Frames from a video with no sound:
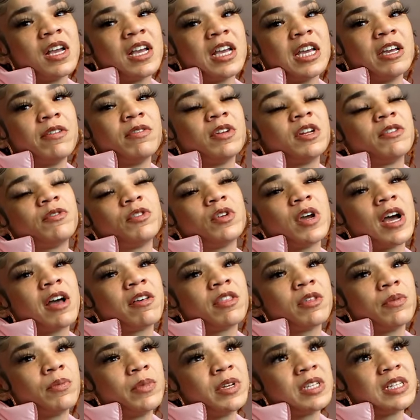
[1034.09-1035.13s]
Even if you
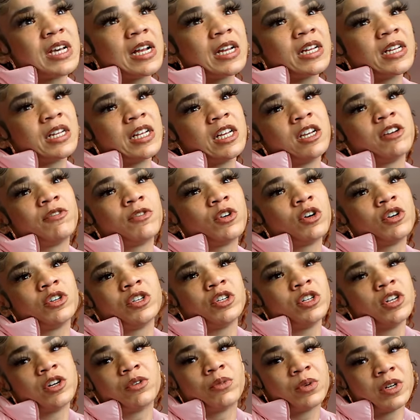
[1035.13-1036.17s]
have the mentality of, oh,
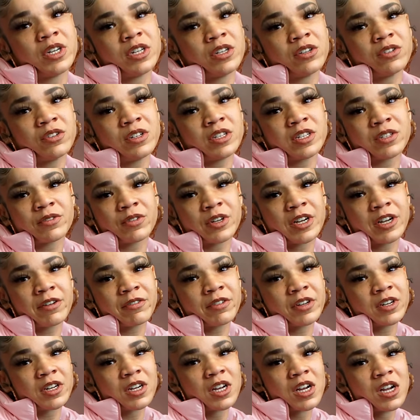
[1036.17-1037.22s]
you don't wanna do this
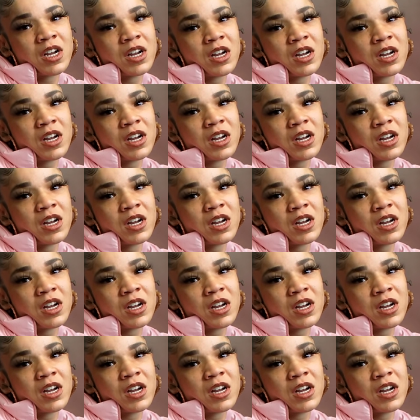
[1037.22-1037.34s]
forever,